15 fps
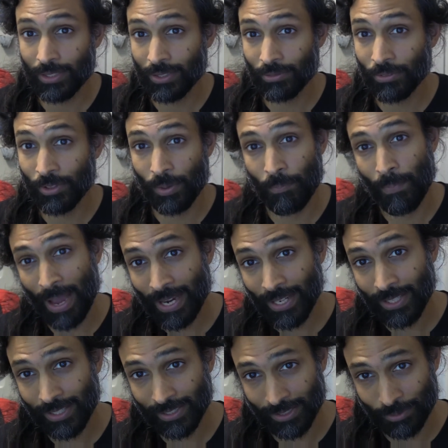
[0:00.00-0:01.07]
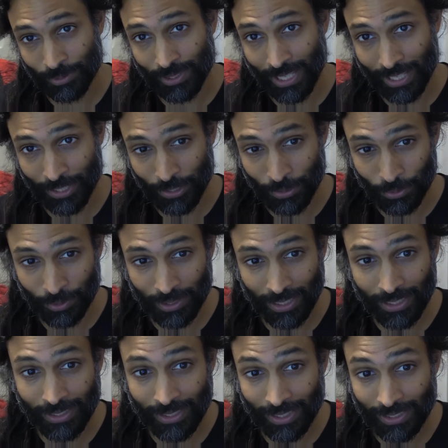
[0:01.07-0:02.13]
some of the mechanisms that it
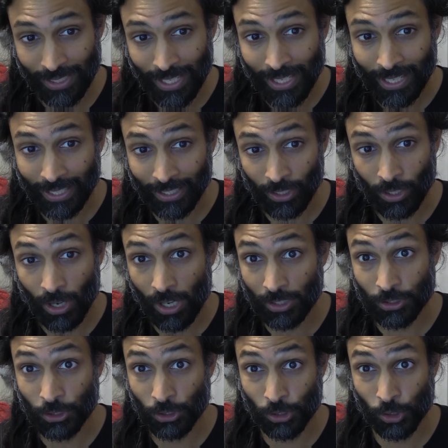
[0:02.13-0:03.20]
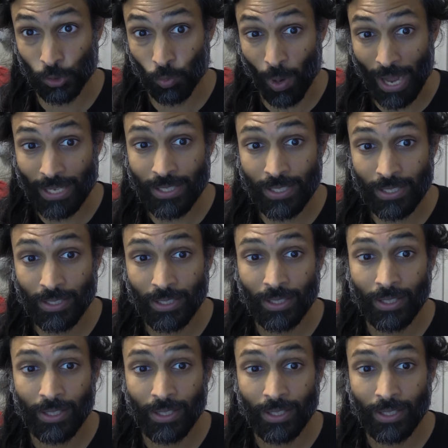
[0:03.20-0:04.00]
uses is it can cause you to sweat.